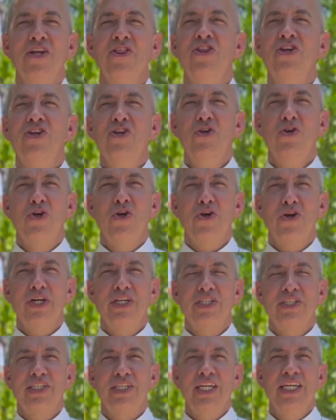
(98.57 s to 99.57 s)
The
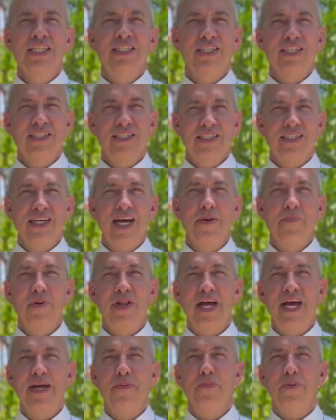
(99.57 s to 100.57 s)
Eucharist is the
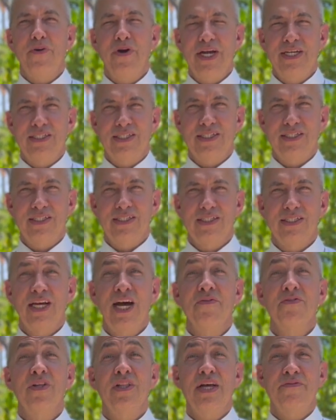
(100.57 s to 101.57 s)
sublime presence
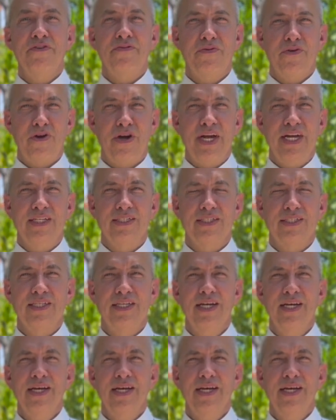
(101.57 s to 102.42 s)
of the love of Christ.